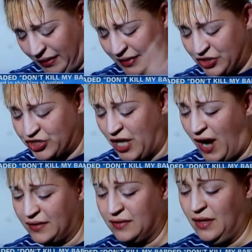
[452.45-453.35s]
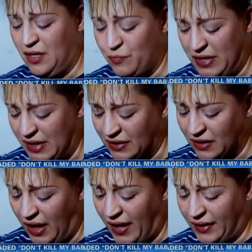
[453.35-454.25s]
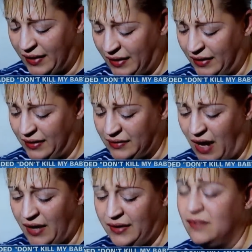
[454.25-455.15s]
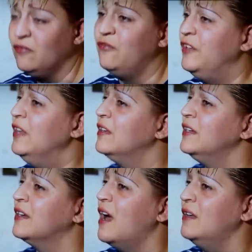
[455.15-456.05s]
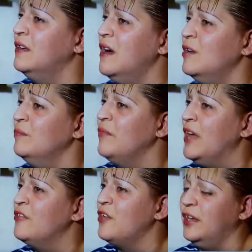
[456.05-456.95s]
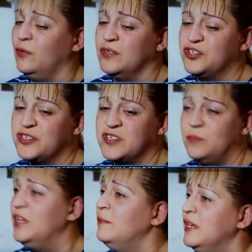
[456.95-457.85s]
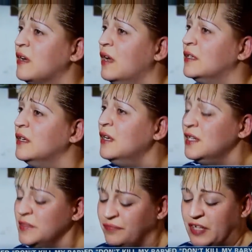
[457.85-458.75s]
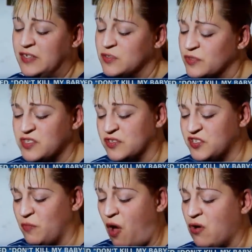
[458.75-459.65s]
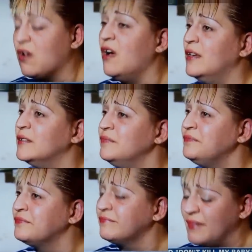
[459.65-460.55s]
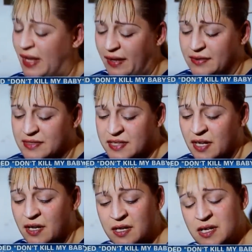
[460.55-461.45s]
and then he shot me in the leg, and I didn't feel it. It got numb. I thought it was just a BB gun, because it was a small gun, and.